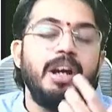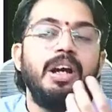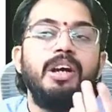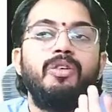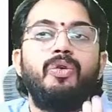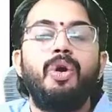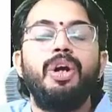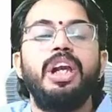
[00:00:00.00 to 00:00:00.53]

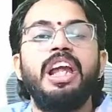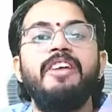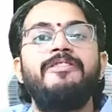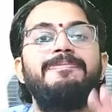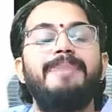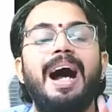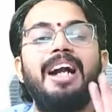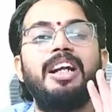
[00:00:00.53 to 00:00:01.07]
Only if
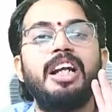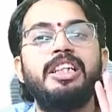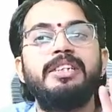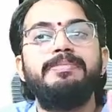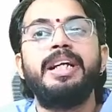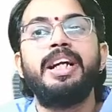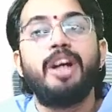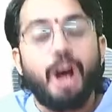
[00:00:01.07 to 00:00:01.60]
partnership
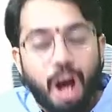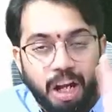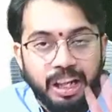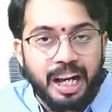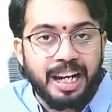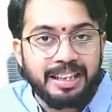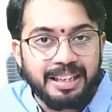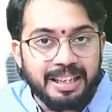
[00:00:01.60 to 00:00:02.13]
deed
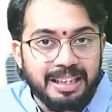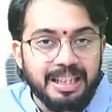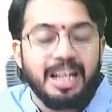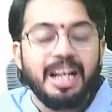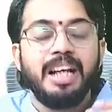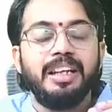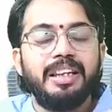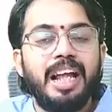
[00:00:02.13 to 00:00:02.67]
authorizes,
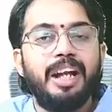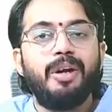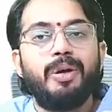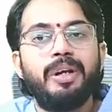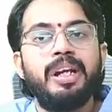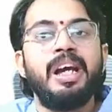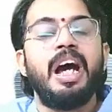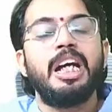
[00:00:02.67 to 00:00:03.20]
then
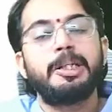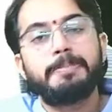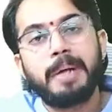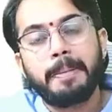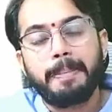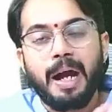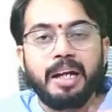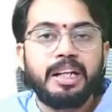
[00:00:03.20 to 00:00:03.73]
only as per
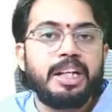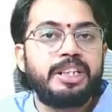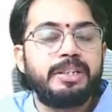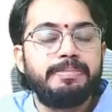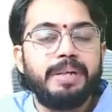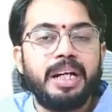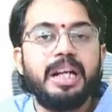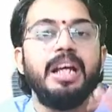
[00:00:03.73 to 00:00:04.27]
partnership
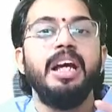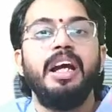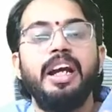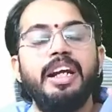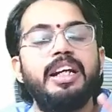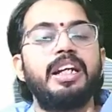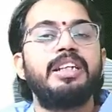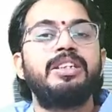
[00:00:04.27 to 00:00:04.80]
deed,
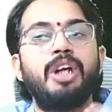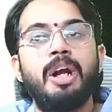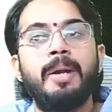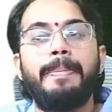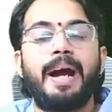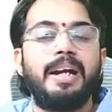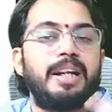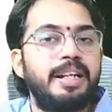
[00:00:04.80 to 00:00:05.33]
interest on
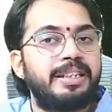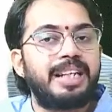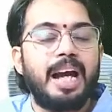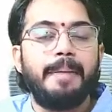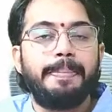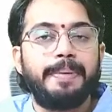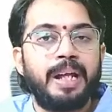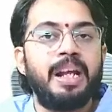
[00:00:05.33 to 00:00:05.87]
partner's
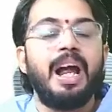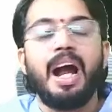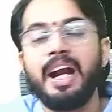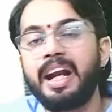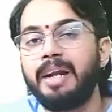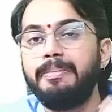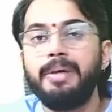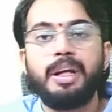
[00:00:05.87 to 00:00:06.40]
capital and
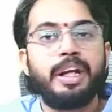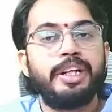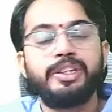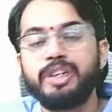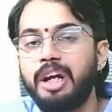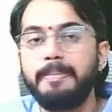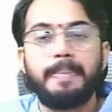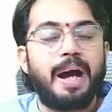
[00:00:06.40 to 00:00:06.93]
remuneration
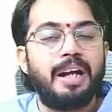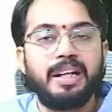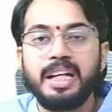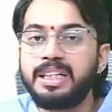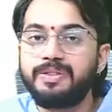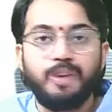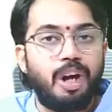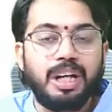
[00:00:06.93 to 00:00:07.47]
on partners,
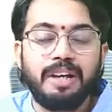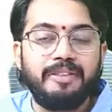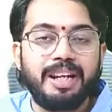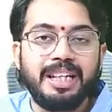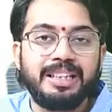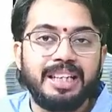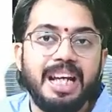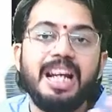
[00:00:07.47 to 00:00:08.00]
whatever is
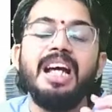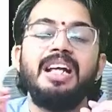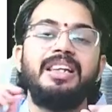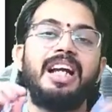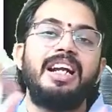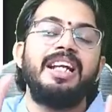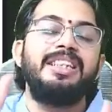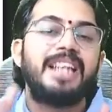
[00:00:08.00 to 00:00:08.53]
there,
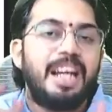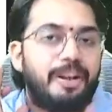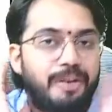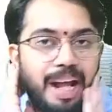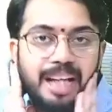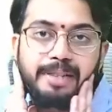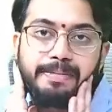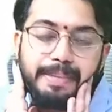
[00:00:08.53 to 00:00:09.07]
that is allowed
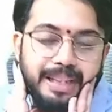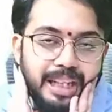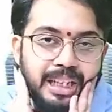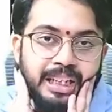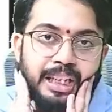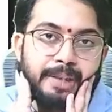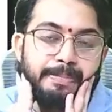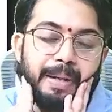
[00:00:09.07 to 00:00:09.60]
as business
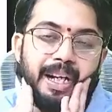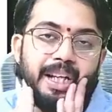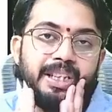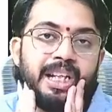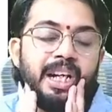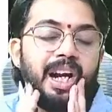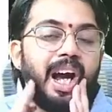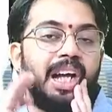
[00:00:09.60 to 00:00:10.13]
expenditure.
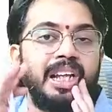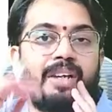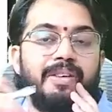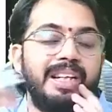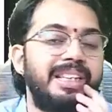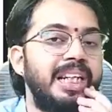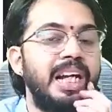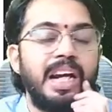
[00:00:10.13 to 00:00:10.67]
Otherwise,
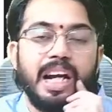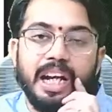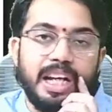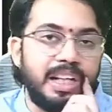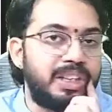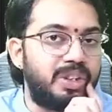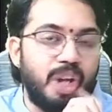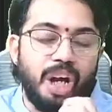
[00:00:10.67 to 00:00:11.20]
it
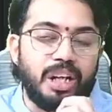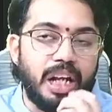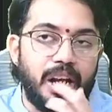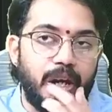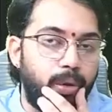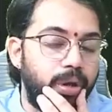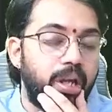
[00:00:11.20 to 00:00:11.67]
is not allowed.